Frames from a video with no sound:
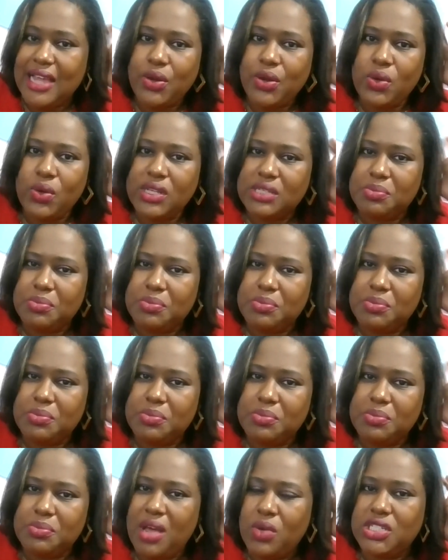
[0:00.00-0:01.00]
And I know it's
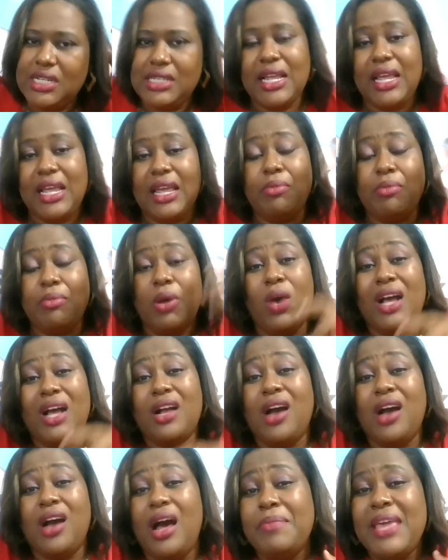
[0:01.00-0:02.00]
beyond what she's thinking,
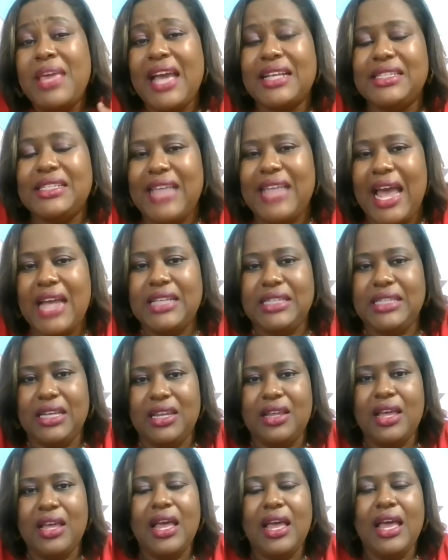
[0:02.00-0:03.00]
but what got me
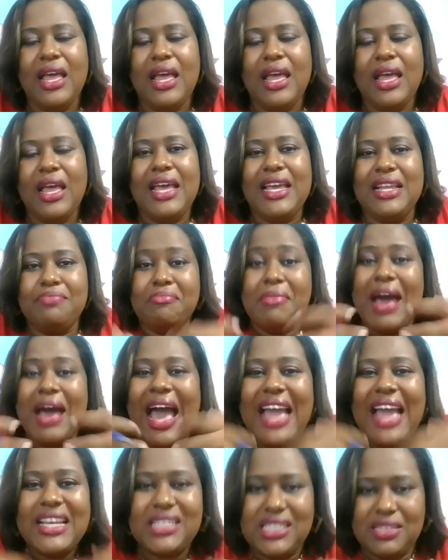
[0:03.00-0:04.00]
excited in
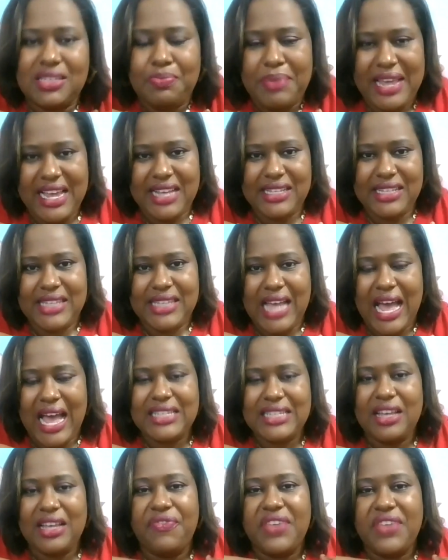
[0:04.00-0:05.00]
my space
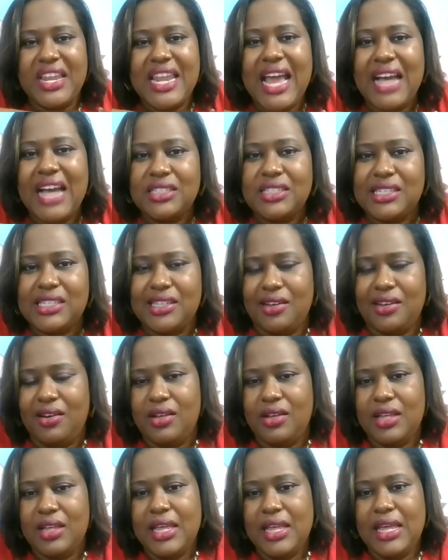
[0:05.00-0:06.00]
as a
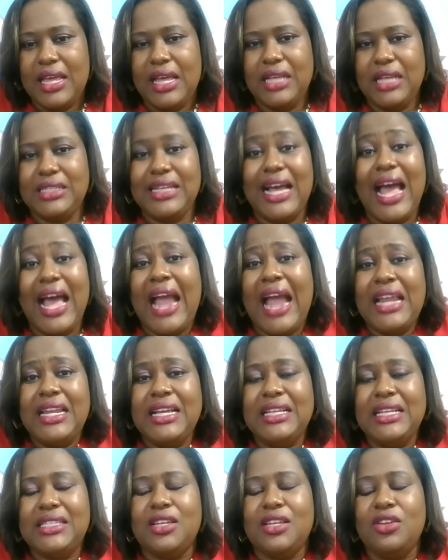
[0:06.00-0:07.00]
financier is that I
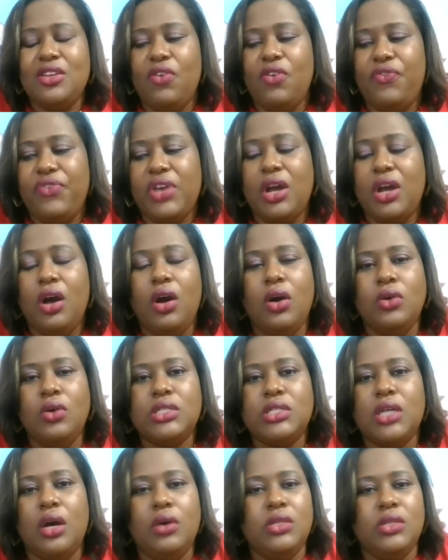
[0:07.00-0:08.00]
need to know, figure out
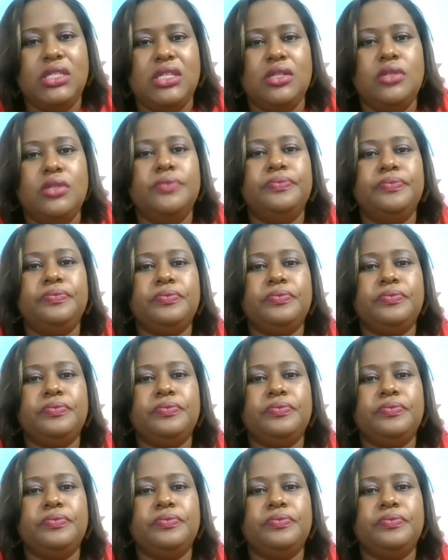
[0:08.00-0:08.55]
how to